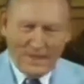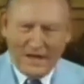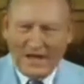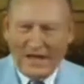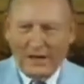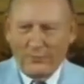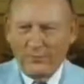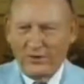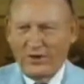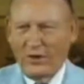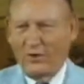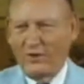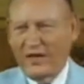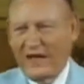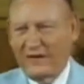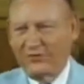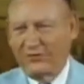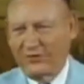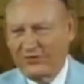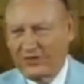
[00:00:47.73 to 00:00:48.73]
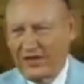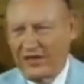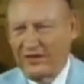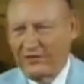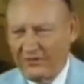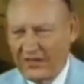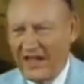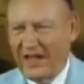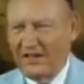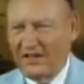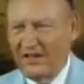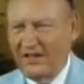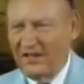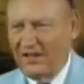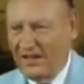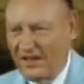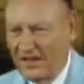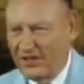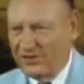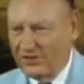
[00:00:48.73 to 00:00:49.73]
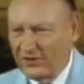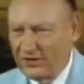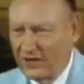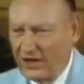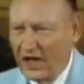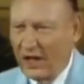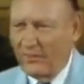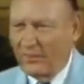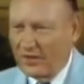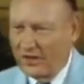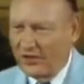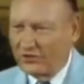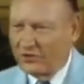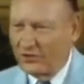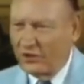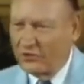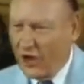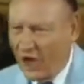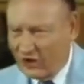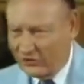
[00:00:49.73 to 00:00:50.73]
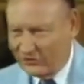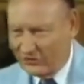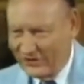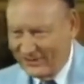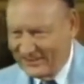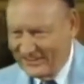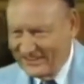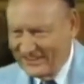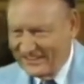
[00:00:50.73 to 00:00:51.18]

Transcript: and we don't have to say that is a denominational doctrine.